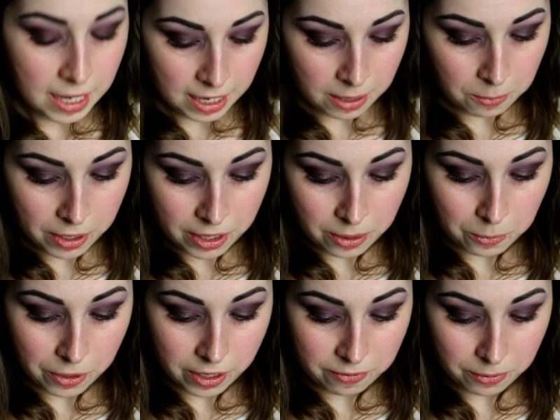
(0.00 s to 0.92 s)
And one of the
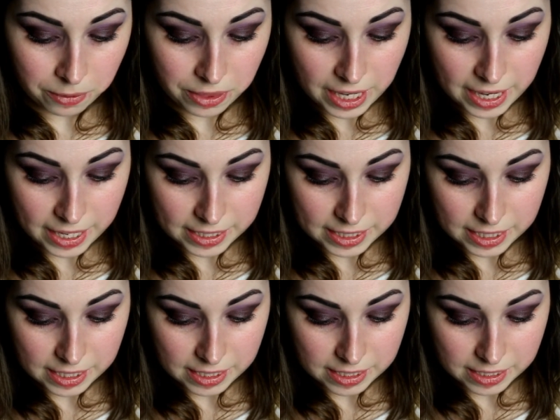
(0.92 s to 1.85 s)
wonderful things
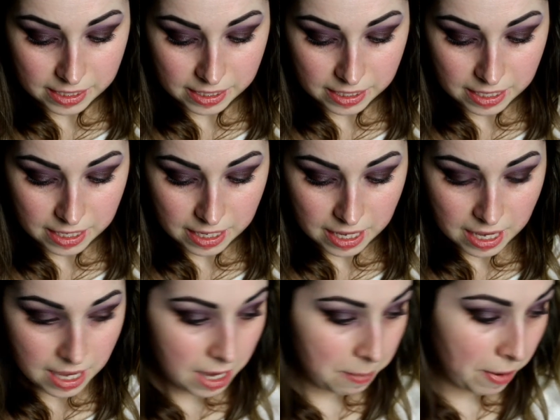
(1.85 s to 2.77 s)

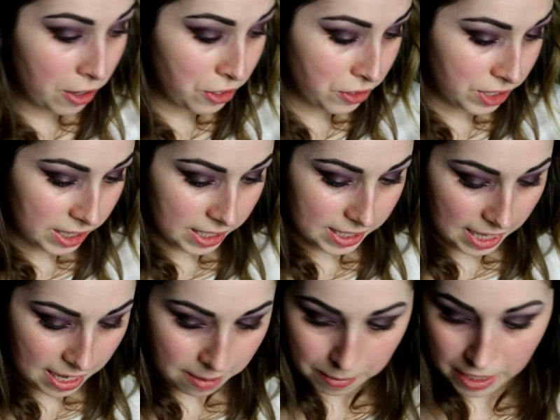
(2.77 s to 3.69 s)
about using the
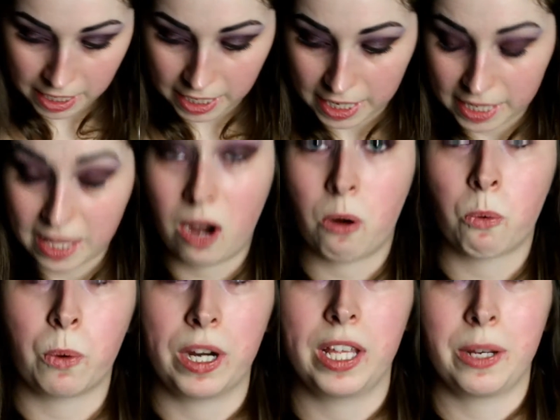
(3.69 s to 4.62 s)
tape and getting that
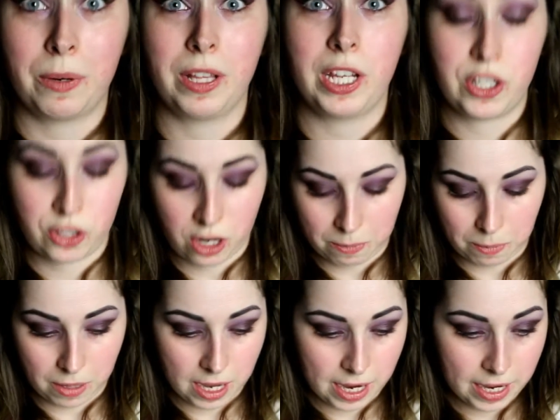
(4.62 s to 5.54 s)
really, really sharp
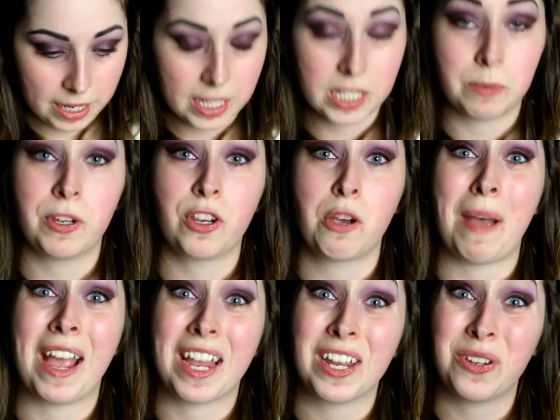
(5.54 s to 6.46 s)
line is when you go
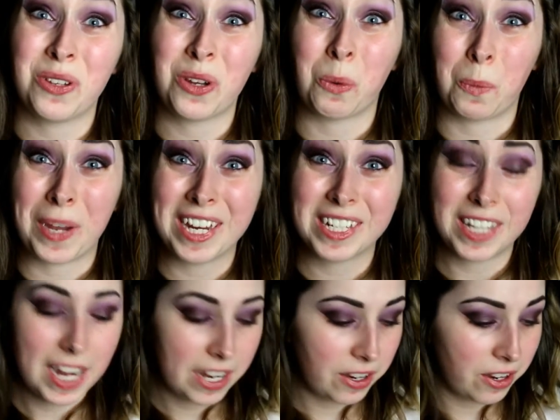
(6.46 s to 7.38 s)
back and do your wing
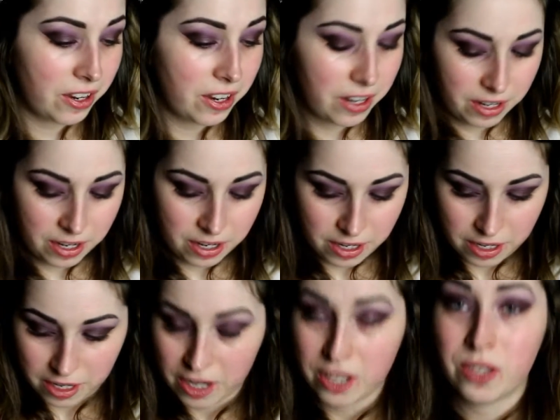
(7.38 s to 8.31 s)
liner,
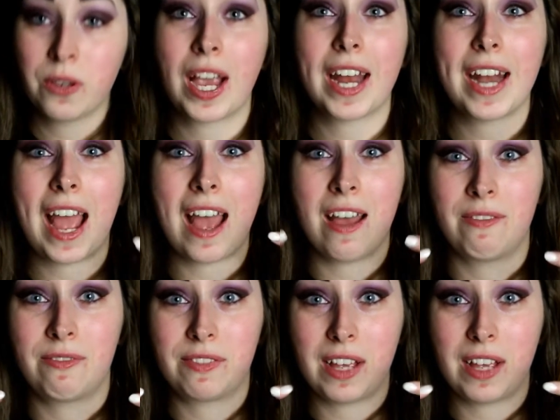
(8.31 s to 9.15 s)
you kind of have